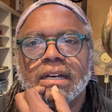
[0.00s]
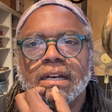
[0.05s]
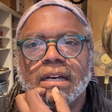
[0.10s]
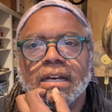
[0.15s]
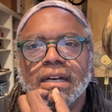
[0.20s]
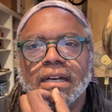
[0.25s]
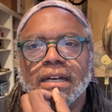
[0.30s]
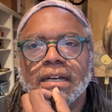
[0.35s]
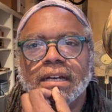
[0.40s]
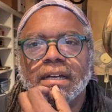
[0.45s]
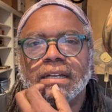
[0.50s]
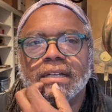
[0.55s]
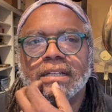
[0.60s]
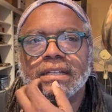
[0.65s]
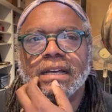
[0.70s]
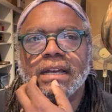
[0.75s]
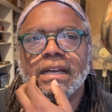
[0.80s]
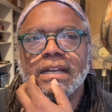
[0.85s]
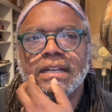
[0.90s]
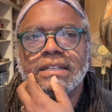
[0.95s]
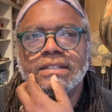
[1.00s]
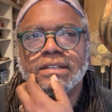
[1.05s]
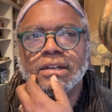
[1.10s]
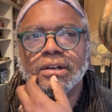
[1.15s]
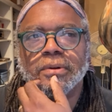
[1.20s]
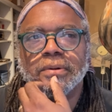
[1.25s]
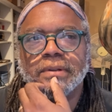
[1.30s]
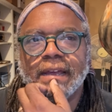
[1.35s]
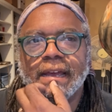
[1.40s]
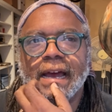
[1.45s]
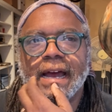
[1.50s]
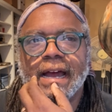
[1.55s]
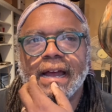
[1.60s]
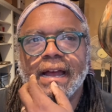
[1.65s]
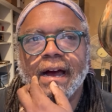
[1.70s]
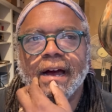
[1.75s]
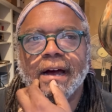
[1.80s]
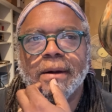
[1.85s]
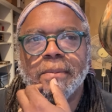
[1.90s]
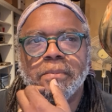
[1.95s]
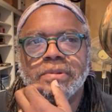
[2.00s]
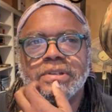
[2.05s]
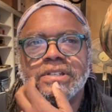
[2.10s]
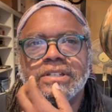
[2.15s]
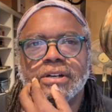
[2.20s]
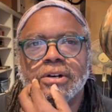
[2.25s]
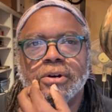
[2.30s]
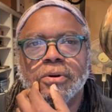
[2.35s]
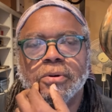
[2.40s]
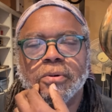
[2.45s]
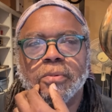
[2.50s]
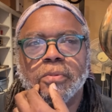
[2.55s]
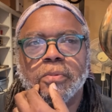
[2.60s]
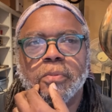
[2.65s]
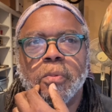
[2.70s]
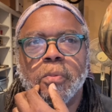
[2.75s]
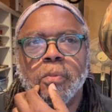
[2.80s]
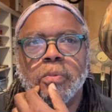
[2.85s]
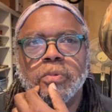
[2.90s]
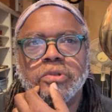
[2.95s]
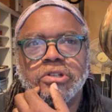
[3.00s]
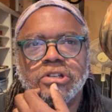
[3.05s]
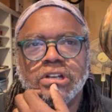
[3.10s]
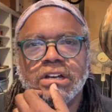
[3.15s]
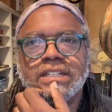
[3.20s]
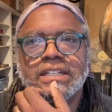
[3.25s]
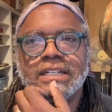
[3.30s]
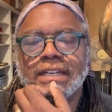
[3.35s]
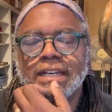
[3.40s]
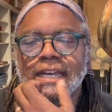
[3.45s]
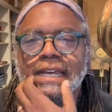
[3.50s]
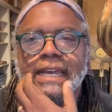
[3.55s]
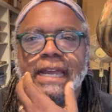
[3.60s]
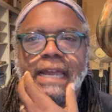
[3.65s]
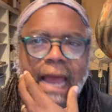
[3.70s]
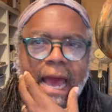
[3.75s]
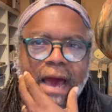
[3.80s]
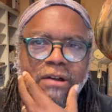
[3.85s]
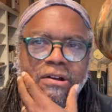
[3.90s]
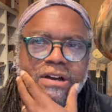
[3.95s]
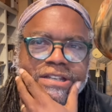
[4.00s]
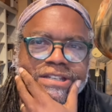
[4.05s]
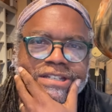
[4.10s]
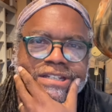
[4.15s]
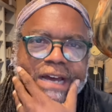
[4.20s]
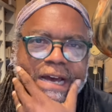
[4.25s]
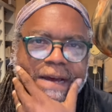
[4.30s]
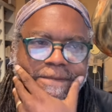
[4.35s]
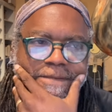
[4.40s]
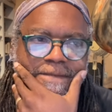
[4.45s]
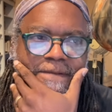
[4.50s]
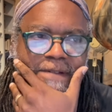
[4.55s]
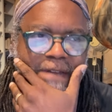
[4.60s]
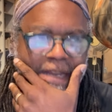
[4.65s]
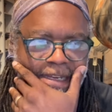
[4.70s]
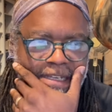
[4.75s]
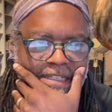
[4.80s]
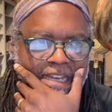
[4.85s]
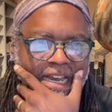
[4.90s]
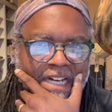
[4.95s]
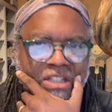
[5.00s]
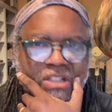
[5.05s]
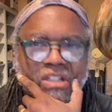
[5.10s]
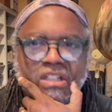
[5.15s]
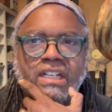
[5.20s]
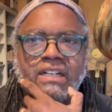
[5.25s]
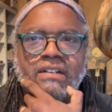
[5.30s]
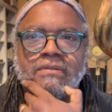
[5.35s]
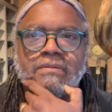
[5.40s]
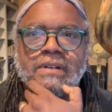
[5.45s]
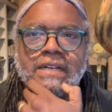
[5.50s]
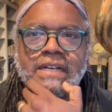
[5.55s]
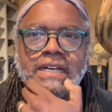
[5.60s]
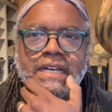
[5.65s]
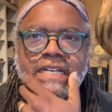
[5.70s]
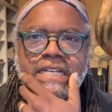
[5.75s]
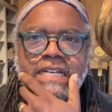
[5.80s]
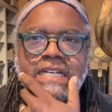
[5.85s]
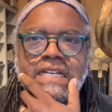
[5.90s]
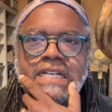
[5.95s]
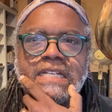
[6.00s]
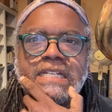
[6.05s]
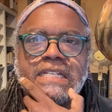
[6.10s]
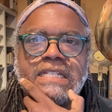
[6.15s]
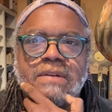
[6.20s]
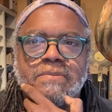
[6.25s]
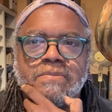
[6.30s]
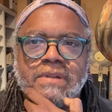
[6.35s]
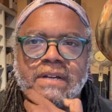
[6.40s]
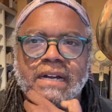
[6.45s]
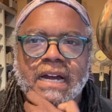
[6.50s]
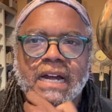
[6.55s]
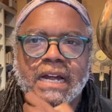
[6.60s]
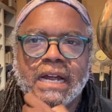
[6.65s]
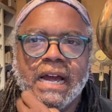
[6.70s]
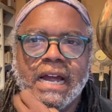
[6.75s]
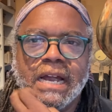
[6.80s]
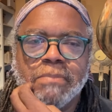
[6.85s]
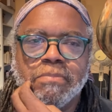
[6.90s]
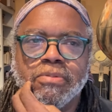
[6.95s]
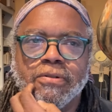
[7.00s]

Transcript: Uh, so yeah, um, so just geeking out on stuff is actually something I, I